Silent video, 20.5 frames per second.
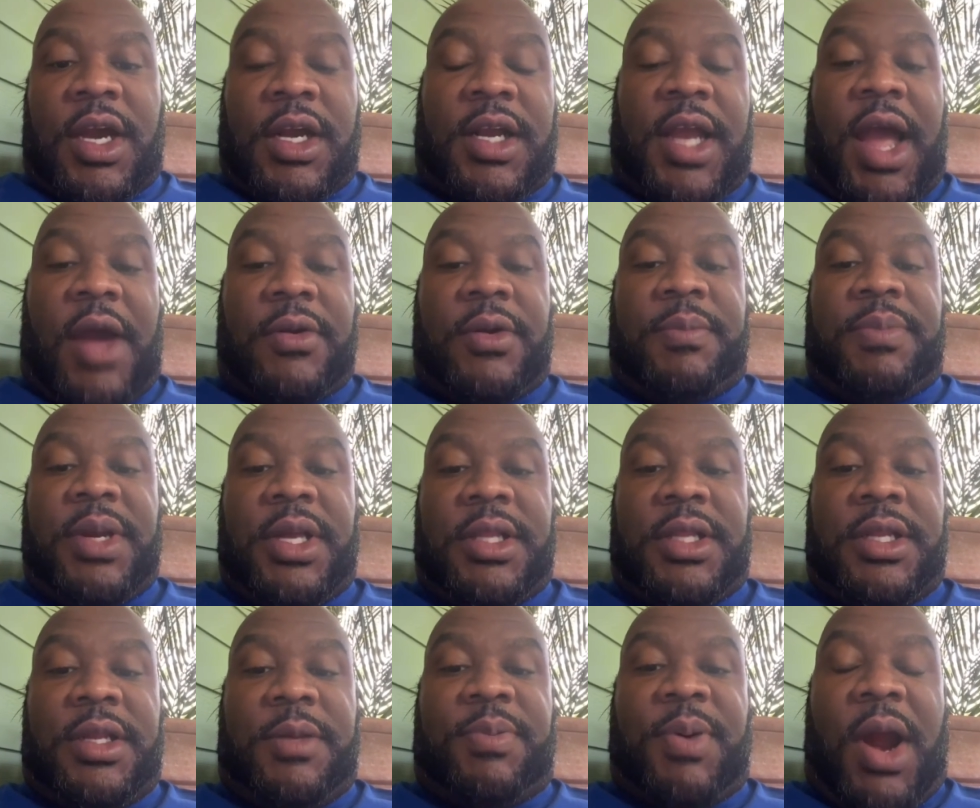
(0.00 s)

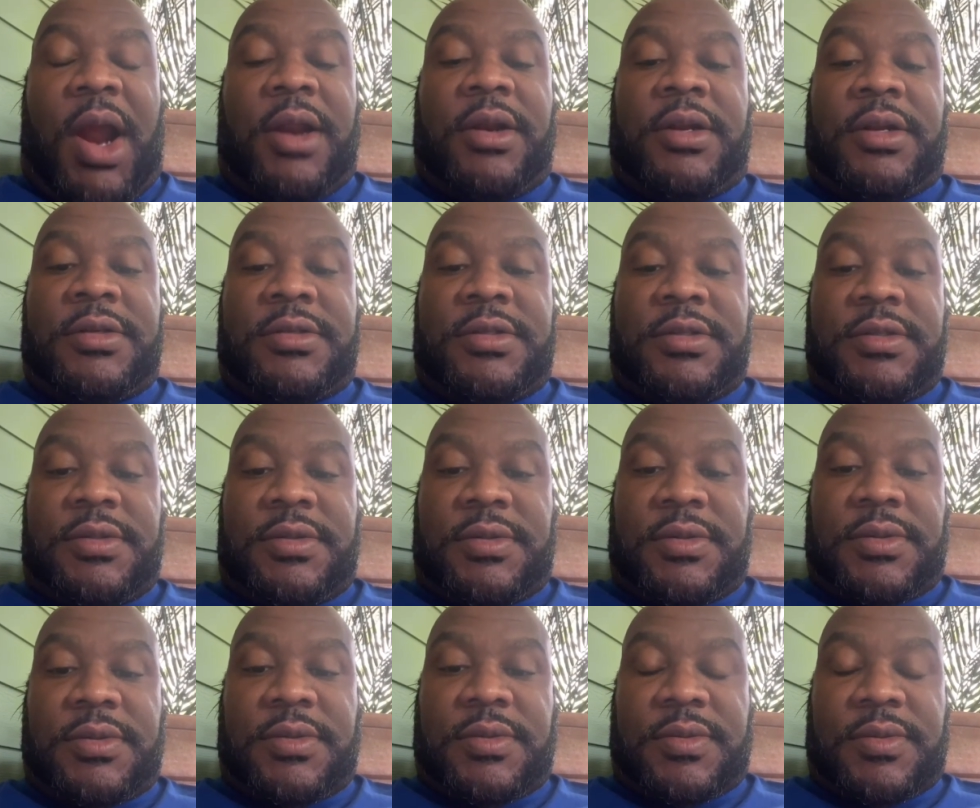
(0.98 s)
accountability partners.
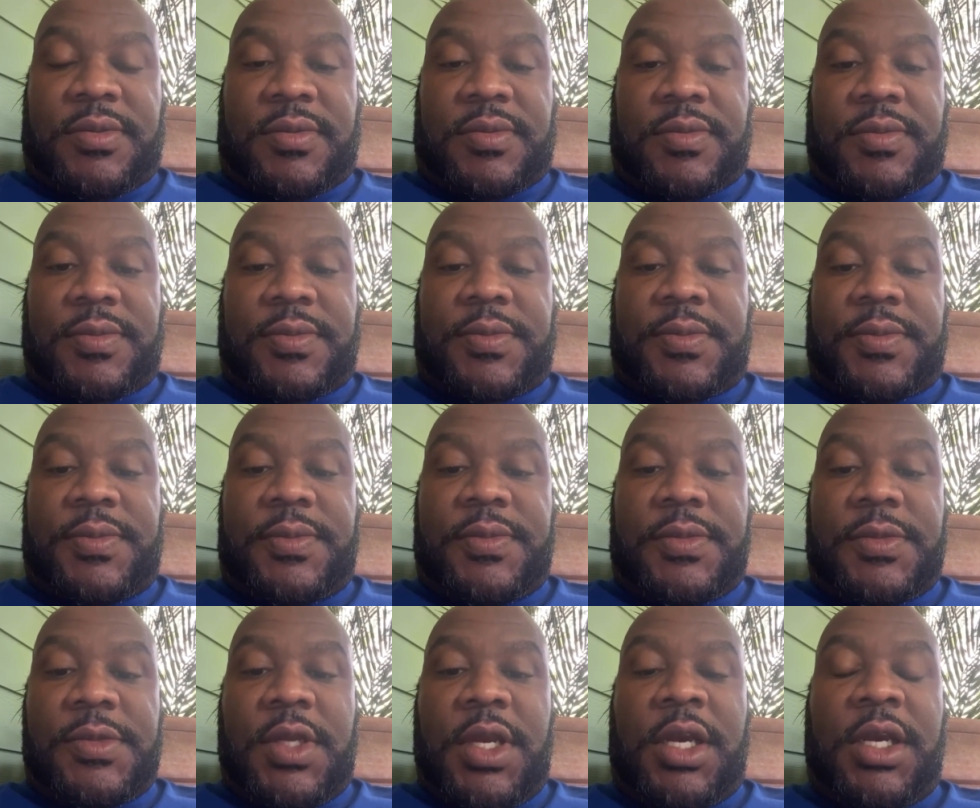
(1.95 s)

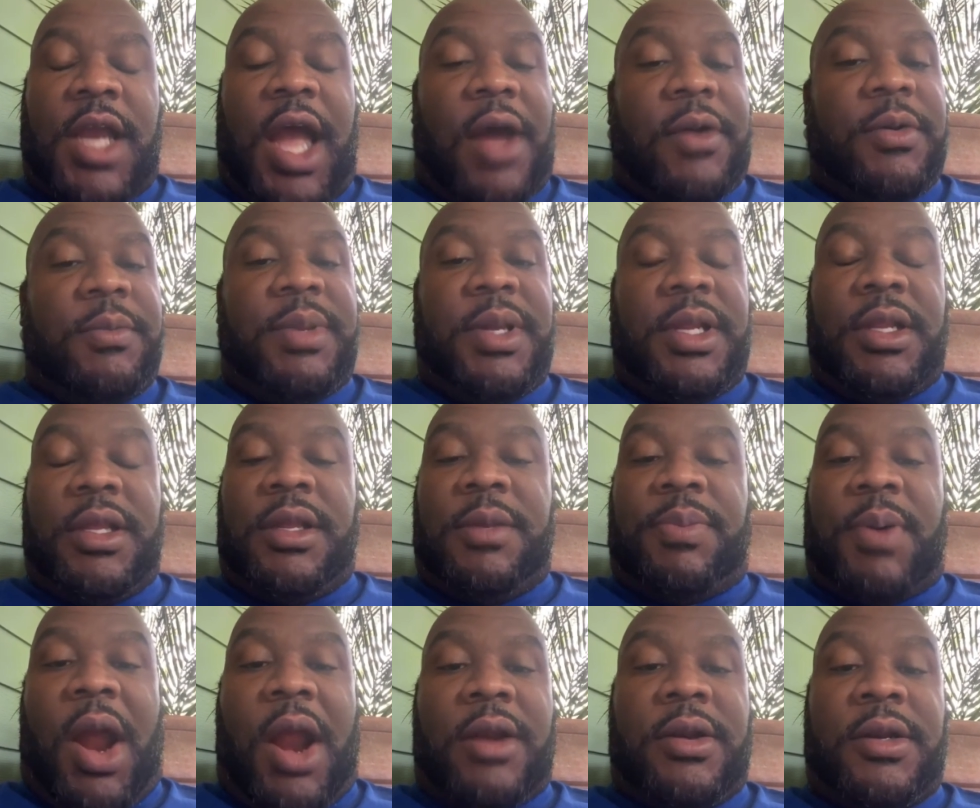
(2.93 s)

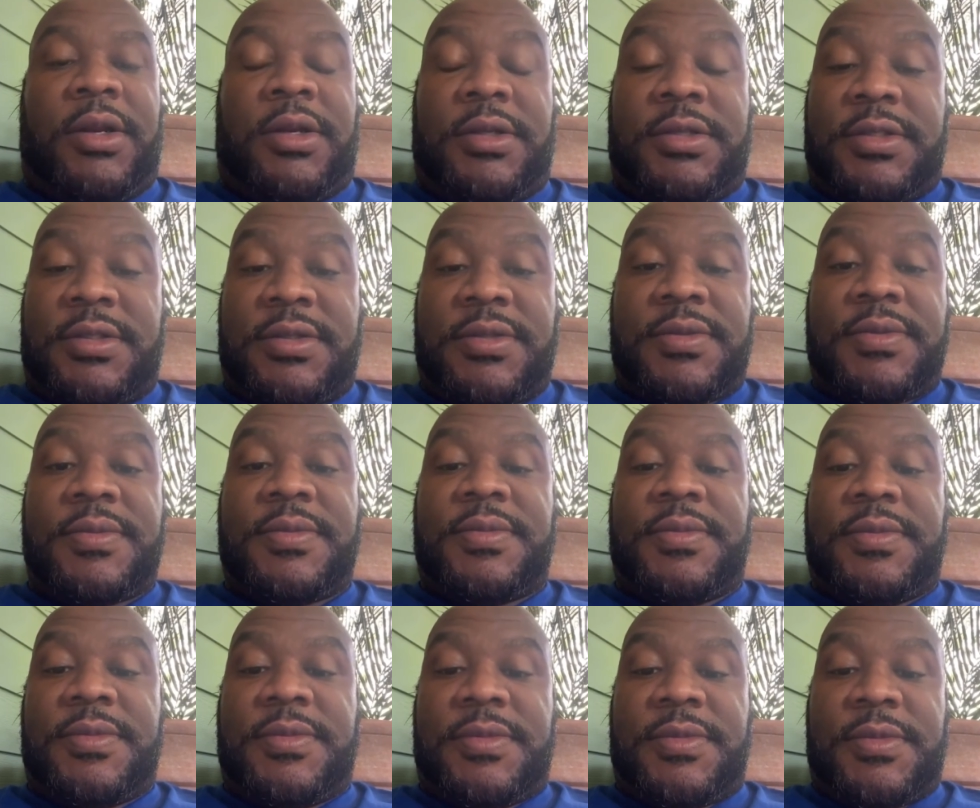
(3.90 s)
Accountability partners
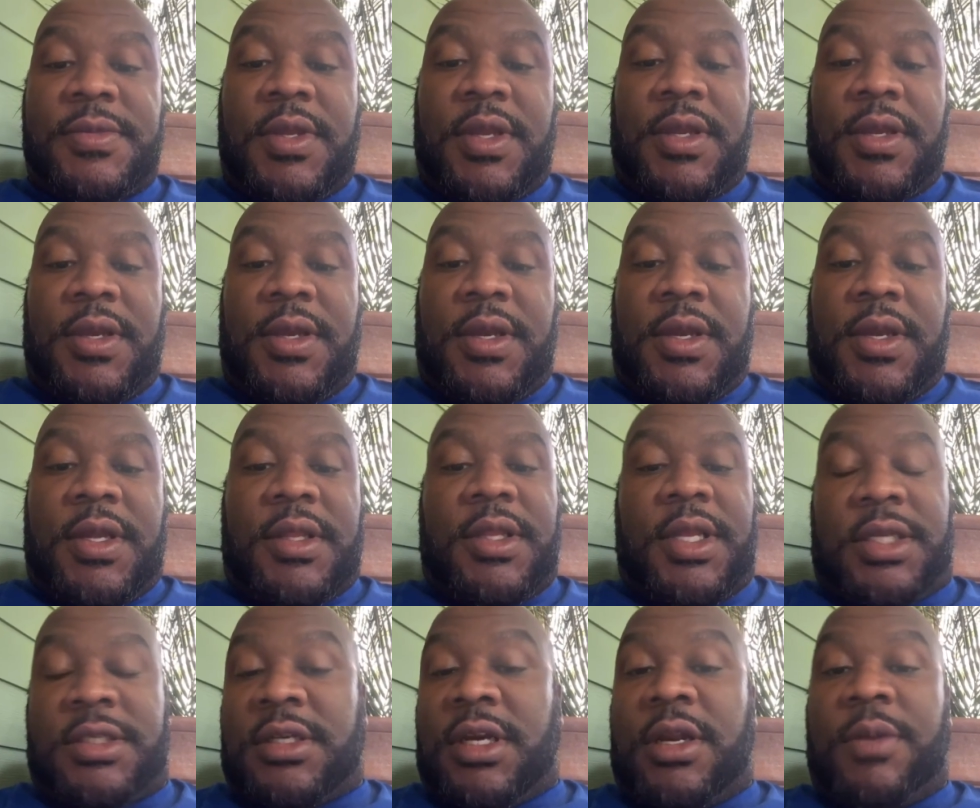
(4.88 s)

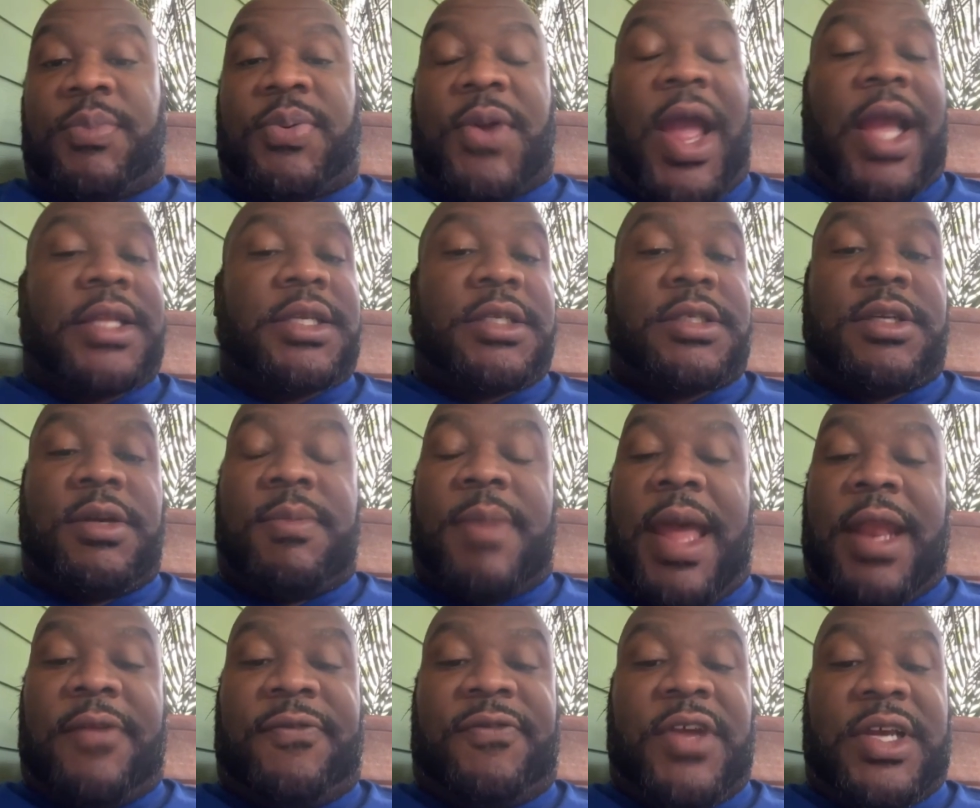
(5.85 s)
that's going to practice your
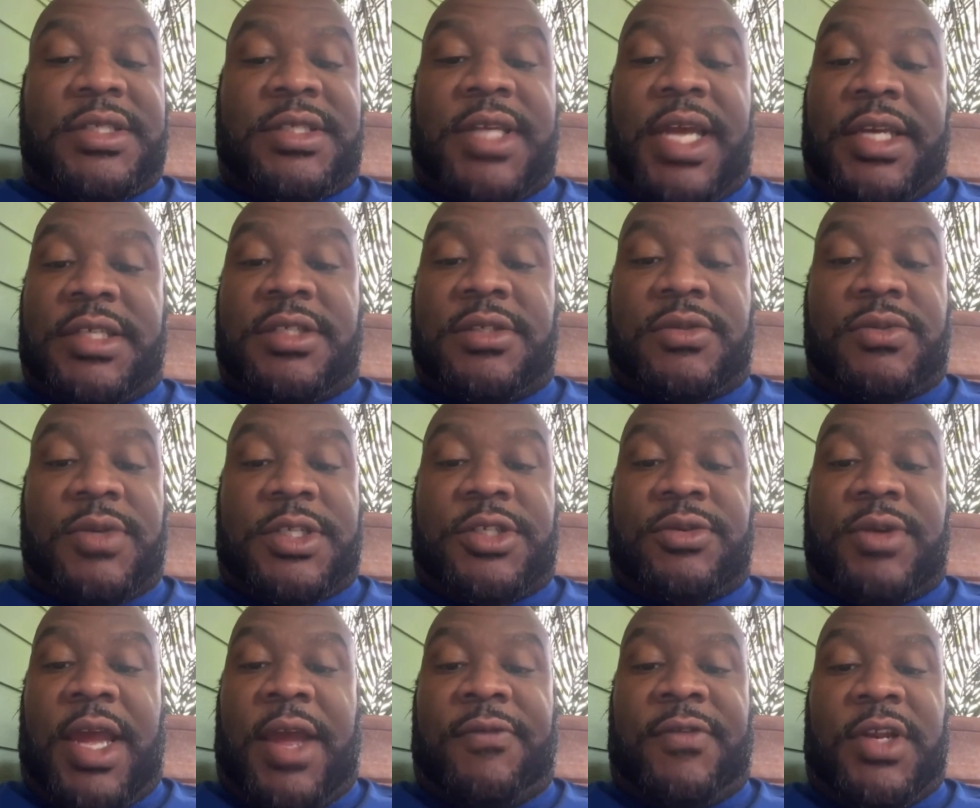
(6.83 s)
manifestations
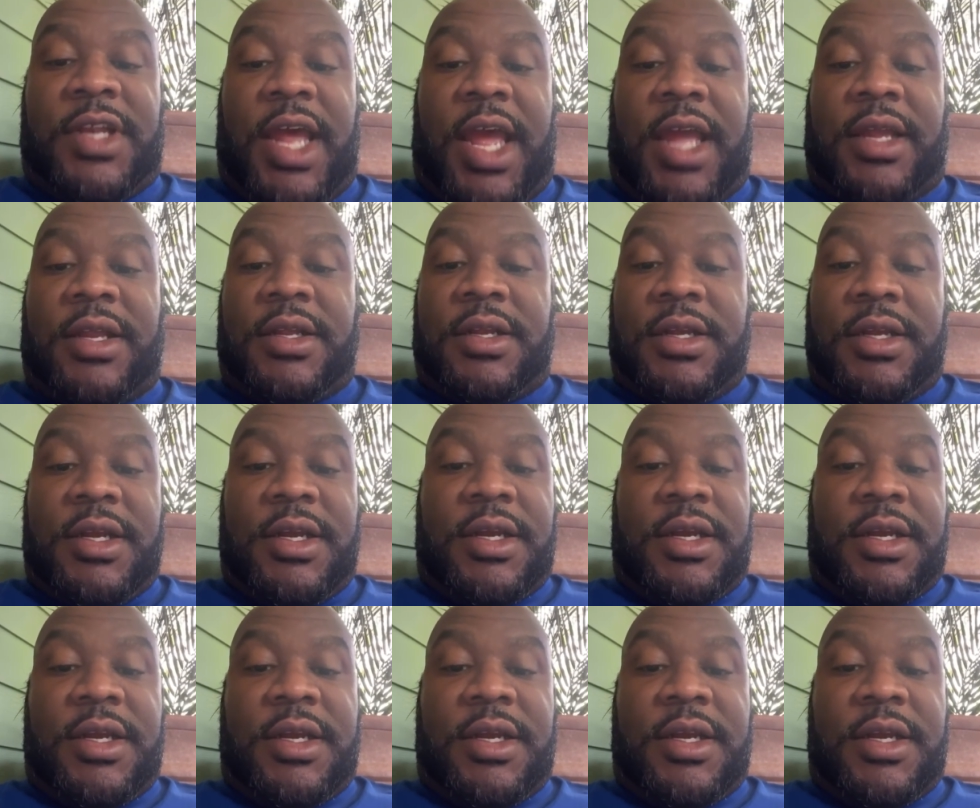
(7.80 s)
with you every day.